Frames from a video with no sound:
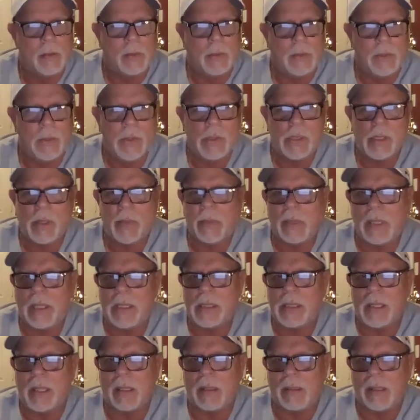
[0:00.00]
Do some
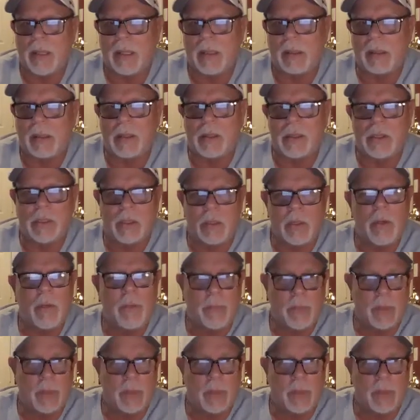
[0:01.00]
things like that, because you